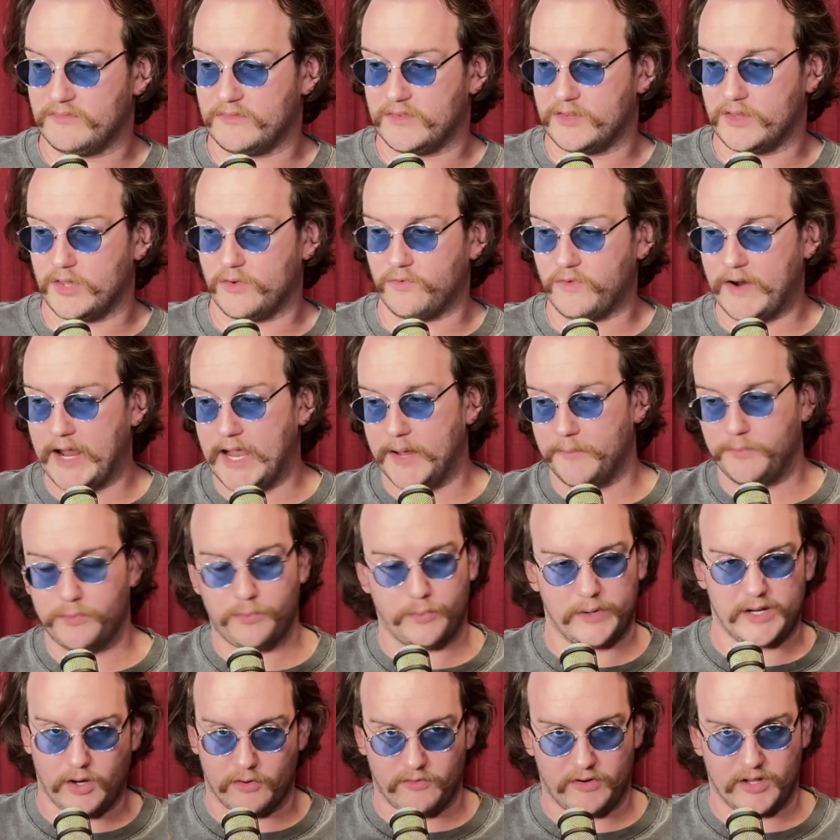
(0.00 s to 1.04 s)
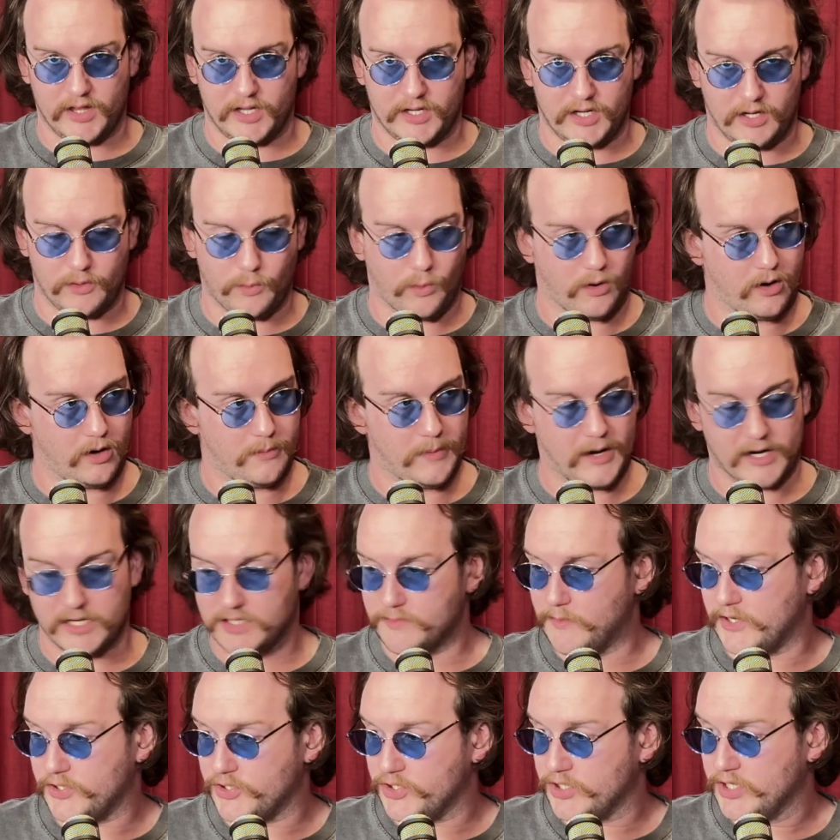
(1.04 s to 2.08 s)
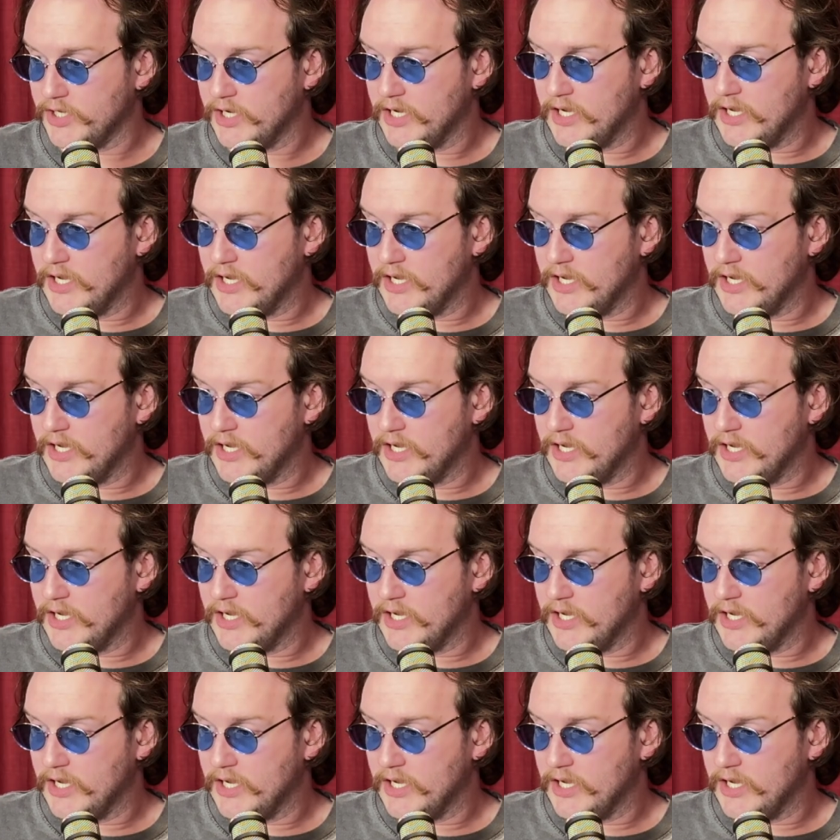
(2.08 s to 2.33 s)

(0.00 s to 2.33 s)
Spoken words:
The ramp, we don't really need to worry about as much.